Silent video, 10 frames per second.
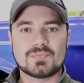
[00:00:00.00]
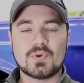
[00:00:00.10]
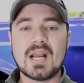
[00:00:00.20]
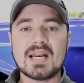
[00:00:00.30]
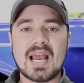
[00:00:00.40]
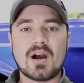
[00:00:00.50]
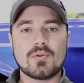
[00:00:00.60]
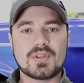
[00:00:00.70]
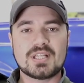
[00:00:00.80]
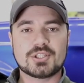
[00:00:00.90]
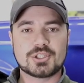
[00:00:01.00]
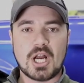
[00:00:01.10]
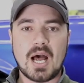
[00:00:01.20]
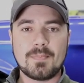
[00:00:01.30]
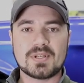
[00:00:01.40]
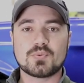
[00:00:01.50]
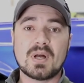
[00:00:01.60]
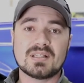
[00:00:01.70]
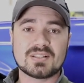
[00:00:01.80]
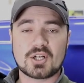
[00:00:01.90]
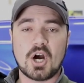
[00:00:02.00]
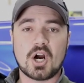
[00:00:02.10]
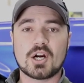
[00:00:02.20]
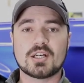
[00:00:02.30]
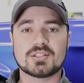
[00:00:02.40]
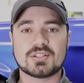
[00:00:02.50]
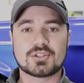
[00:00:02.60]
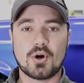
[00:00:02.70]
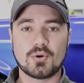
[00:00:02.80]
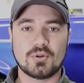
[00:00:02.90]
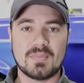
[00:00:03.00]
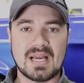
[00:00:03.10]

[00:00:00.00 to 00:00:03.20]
Right now, the shop as well as the car is a total